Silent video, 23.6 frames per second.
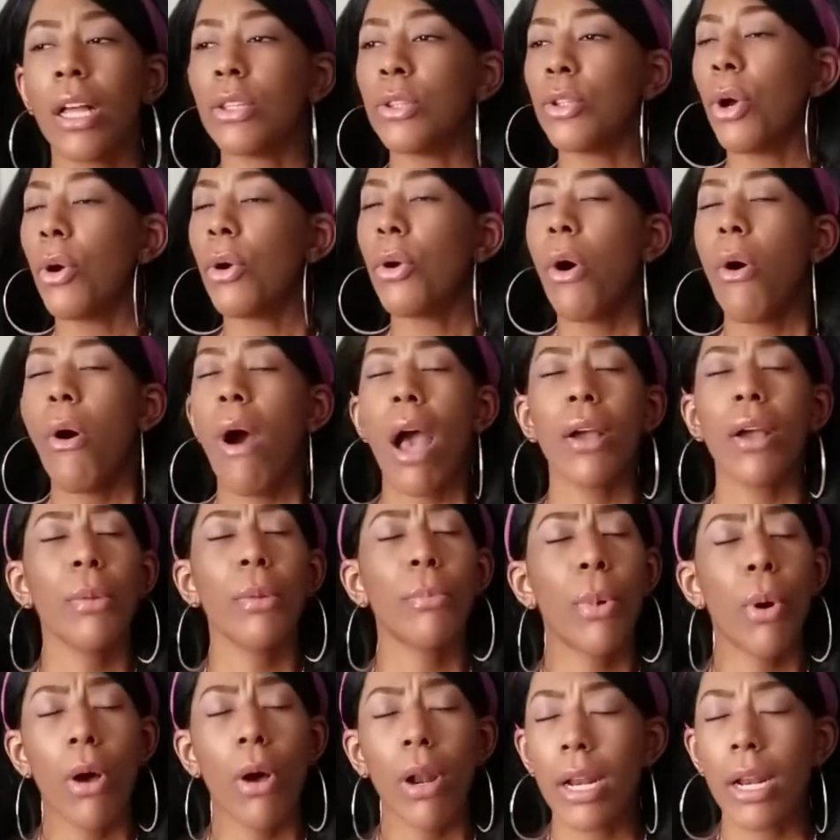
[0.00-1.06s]
Don't go out here
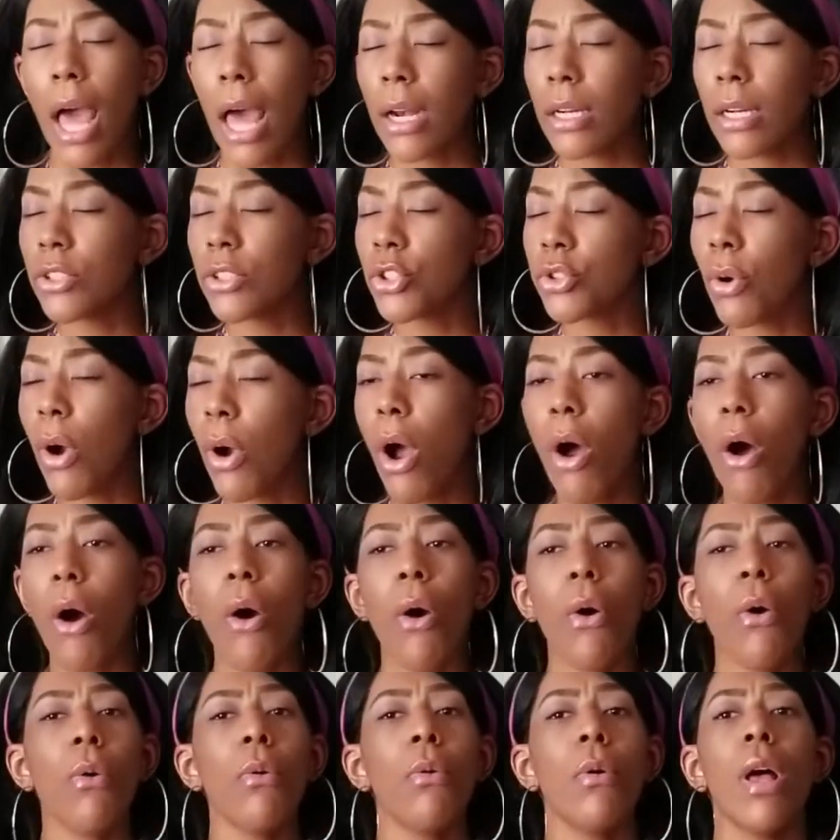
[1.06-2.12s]
boiling out of
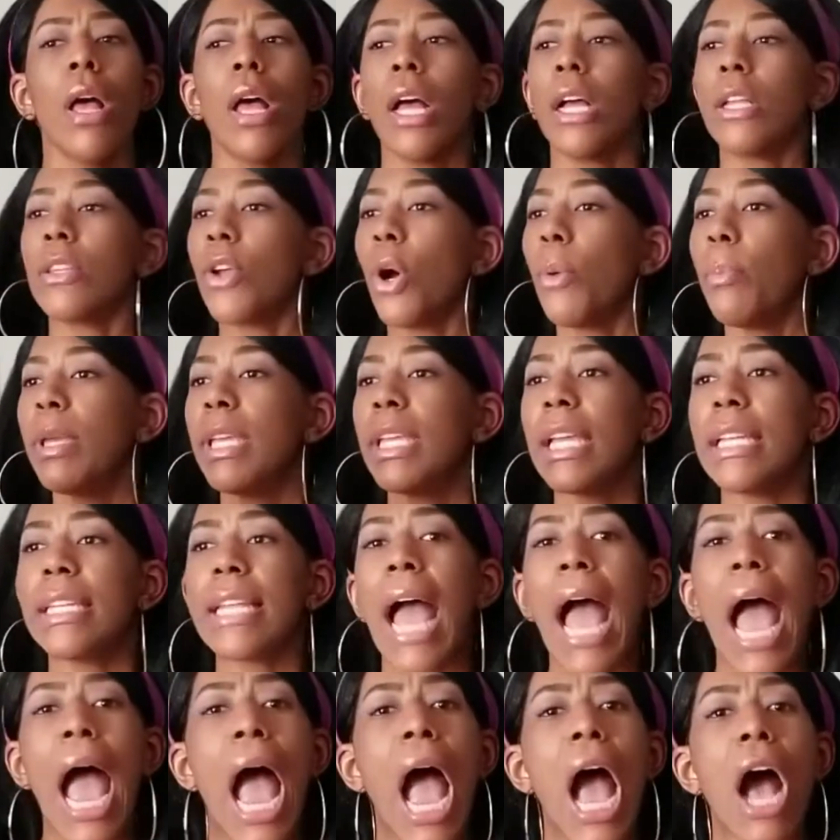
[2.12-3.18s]
control. Don't be getting a
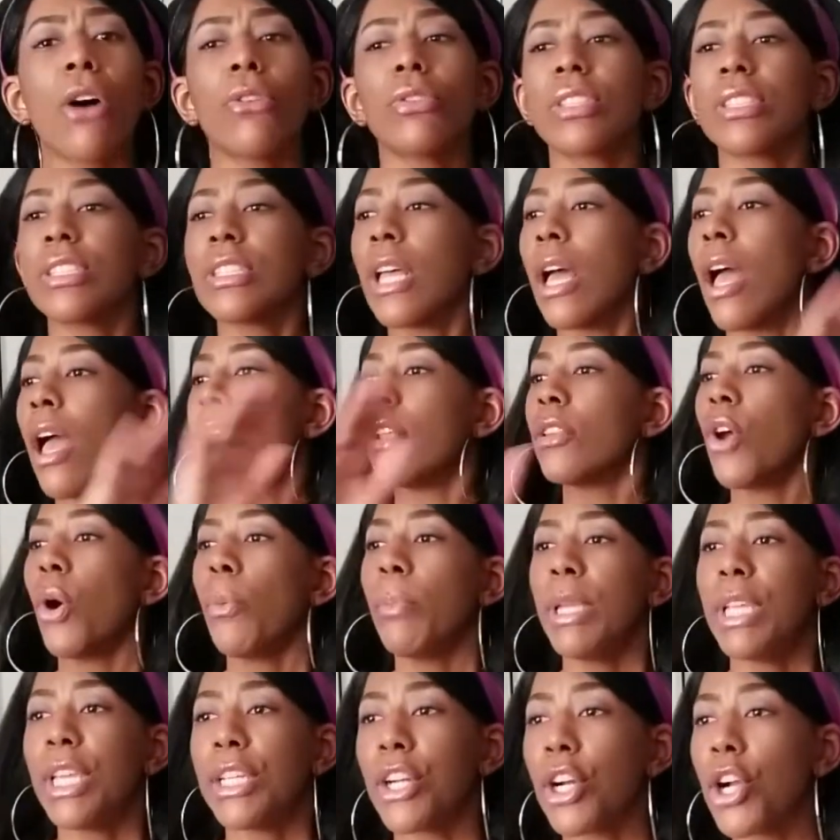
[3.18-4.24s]
house. Don't
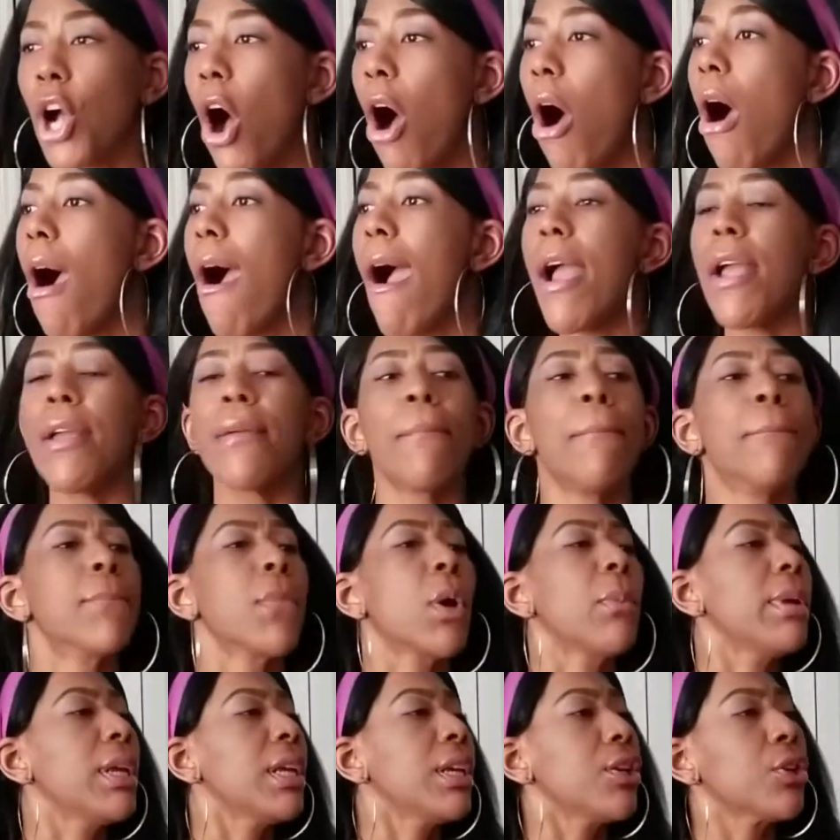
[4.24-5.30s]
be getting a car.
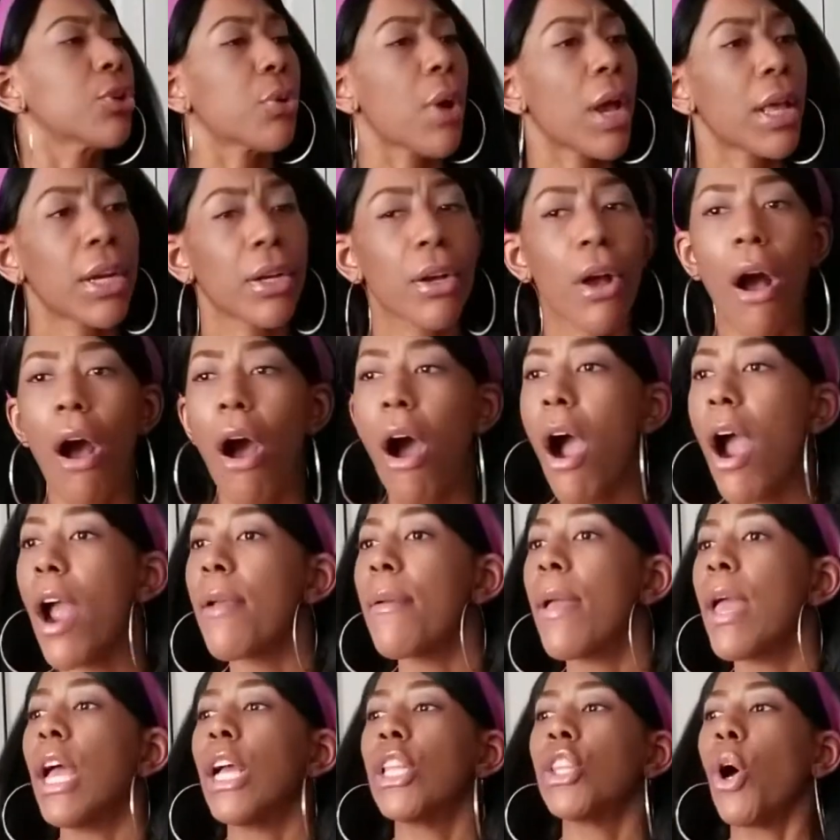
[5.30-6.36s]
Don't be getting a credit card.
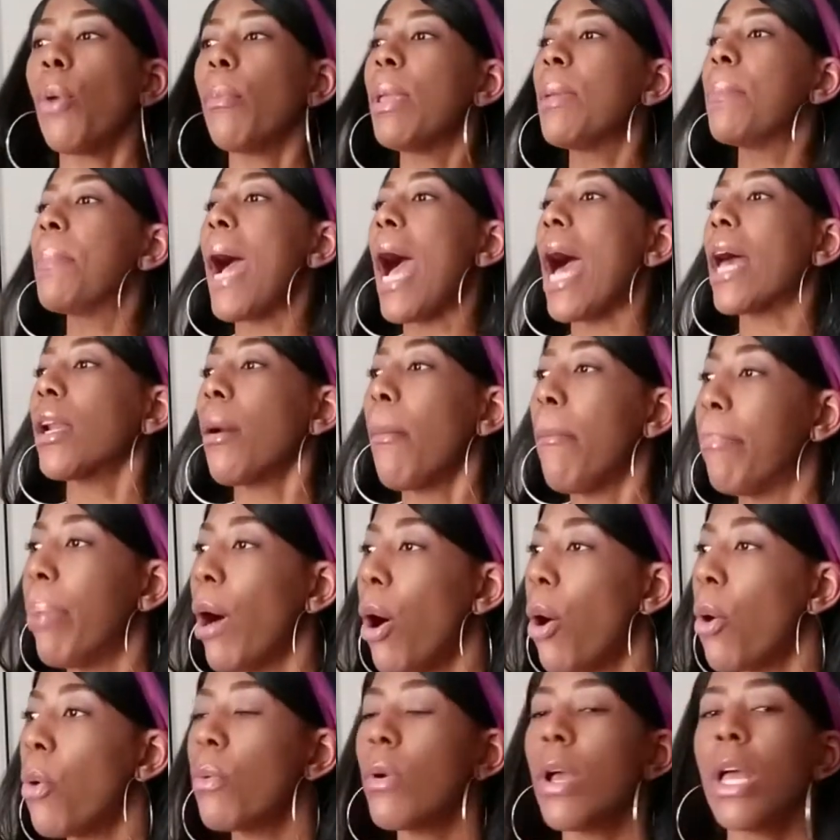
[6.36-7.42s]
Don't be buying a
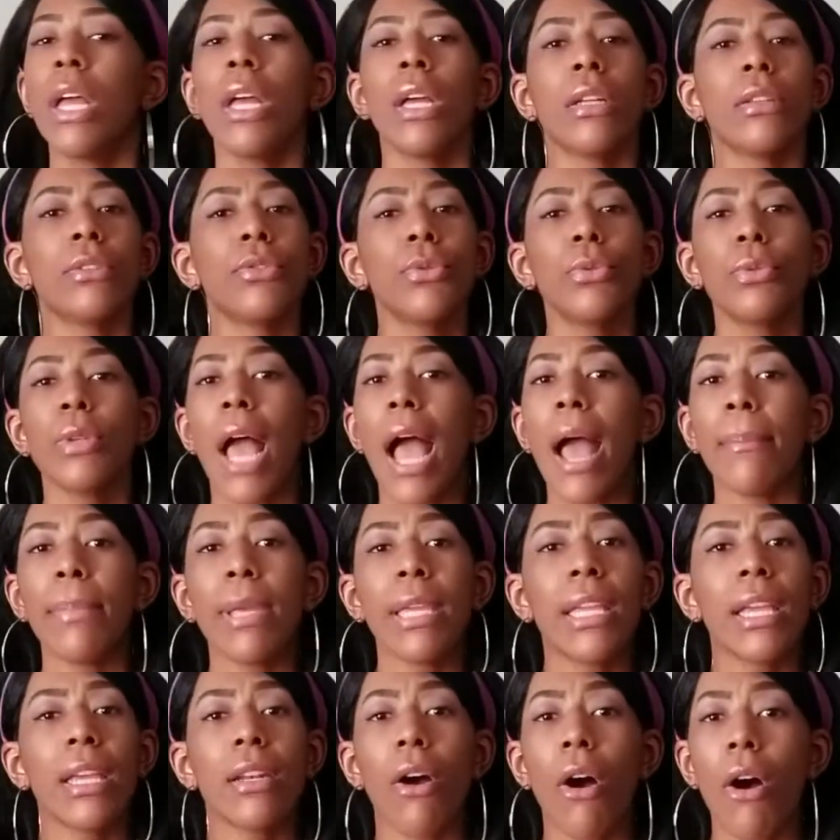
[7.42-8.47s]
boat. Do not be
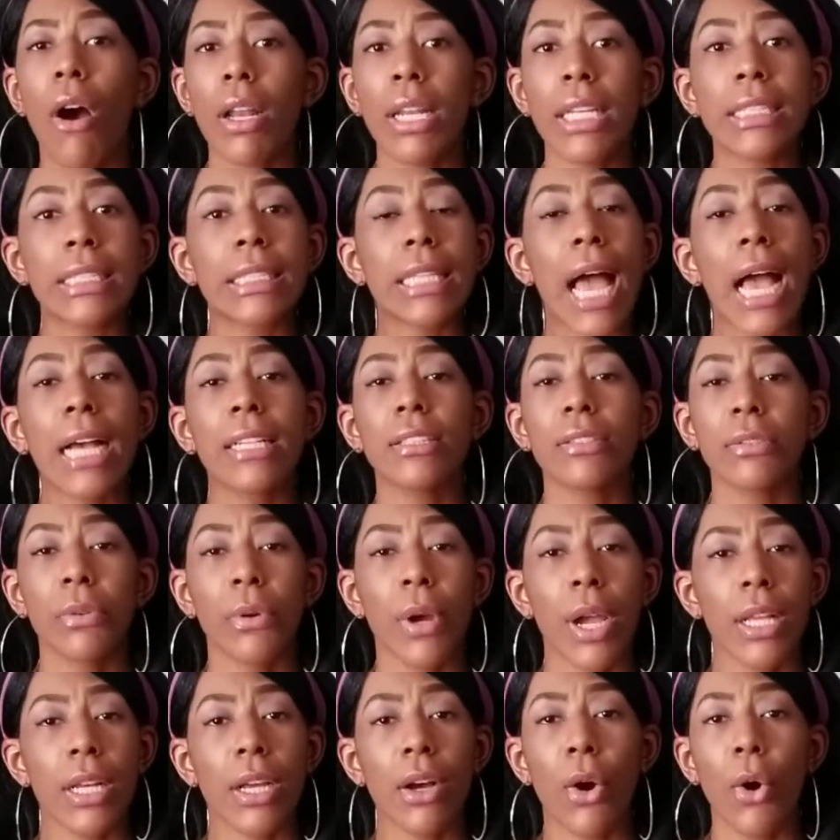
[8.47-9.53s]
getting all these lines of
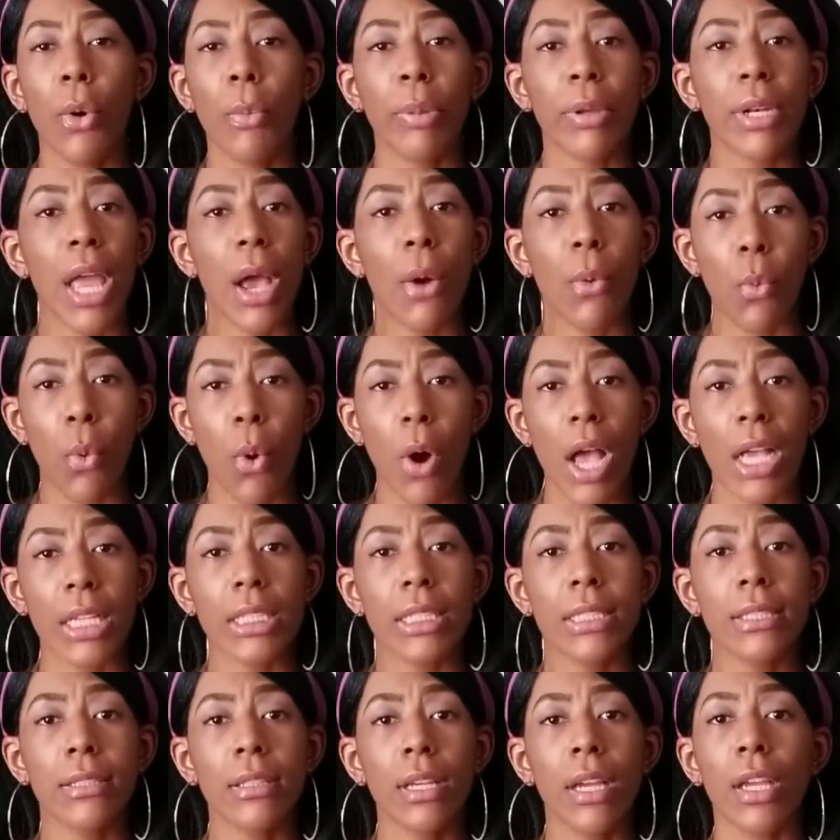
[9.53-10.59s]
credit open at
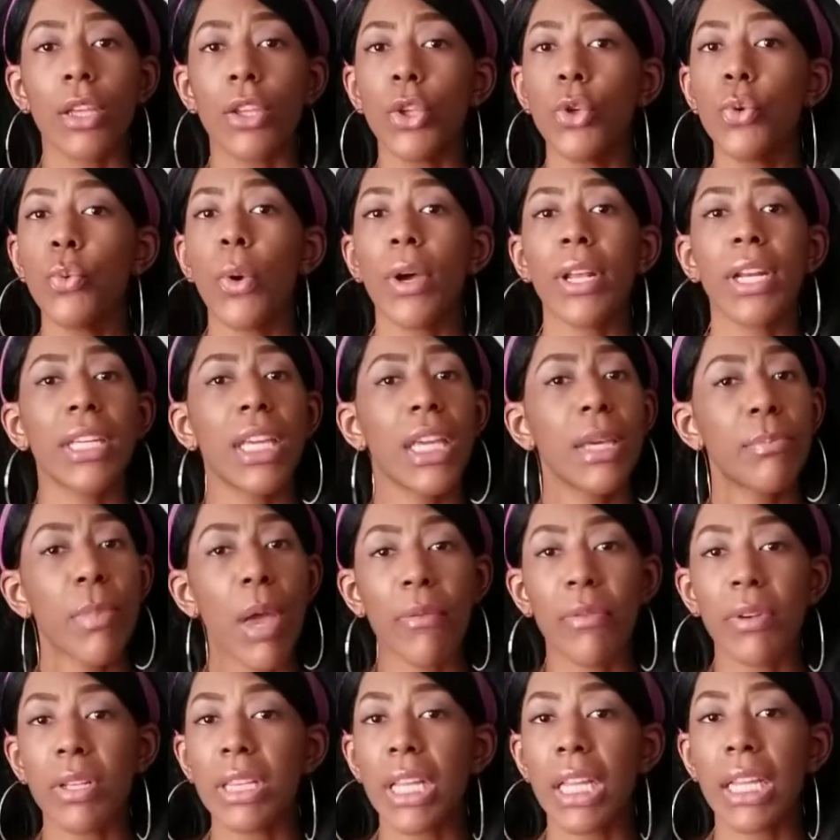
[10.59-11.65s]
once. You want to keep
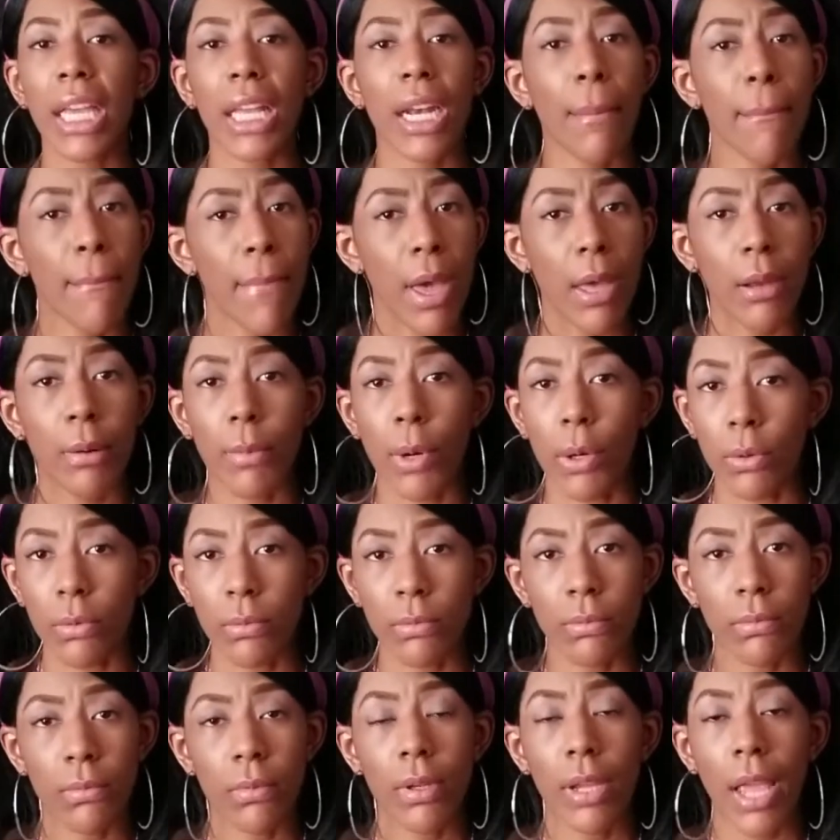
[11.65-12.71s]
everything at a minimal.
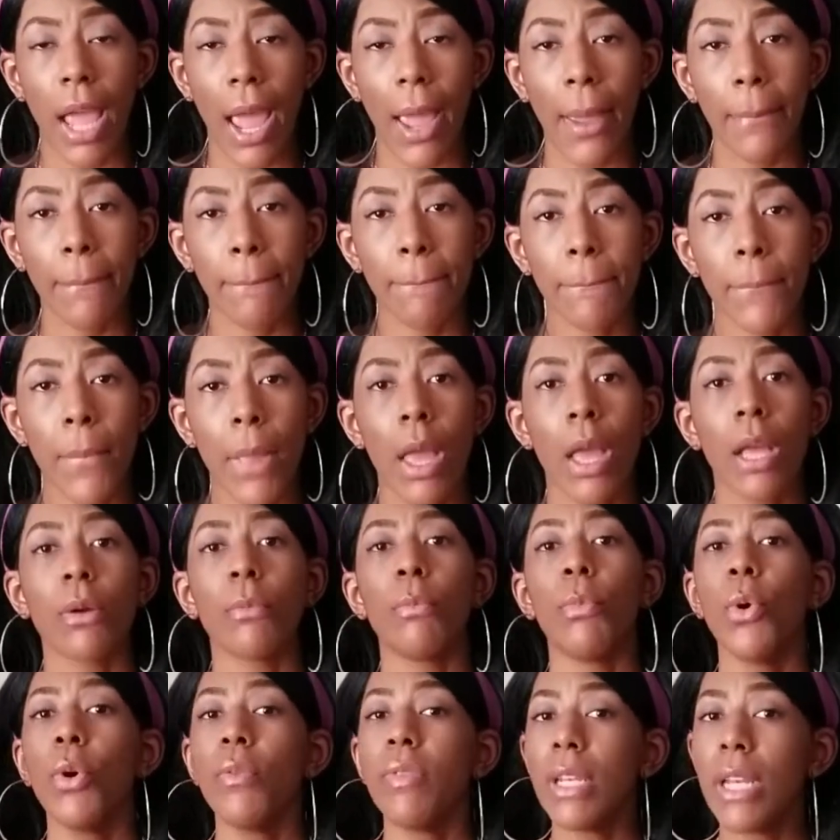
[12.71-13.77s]
Okay?
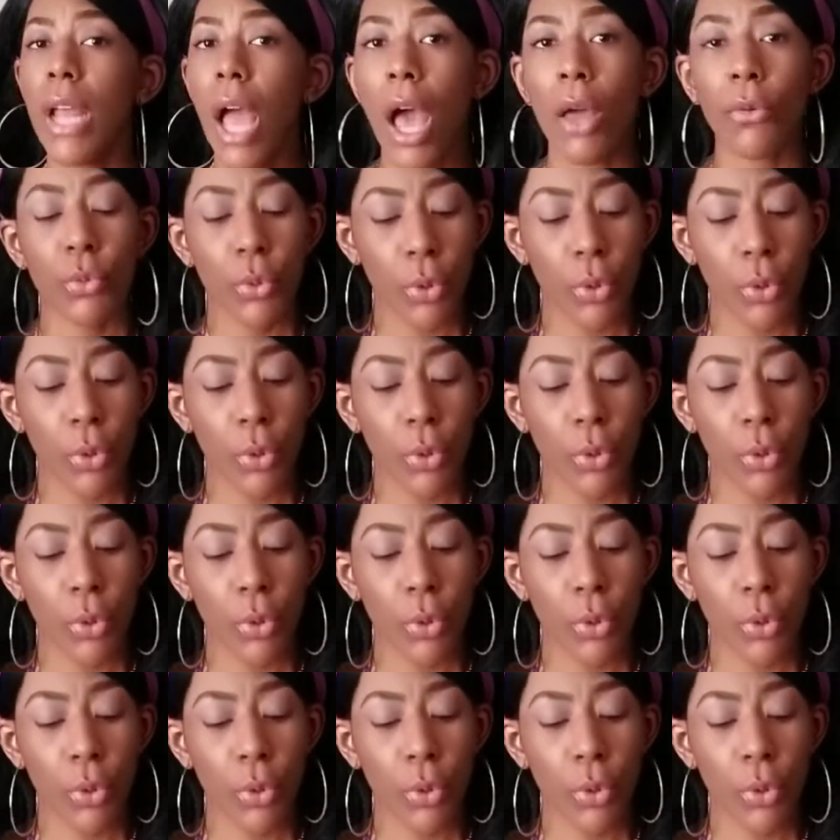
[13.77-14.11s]
Moving on.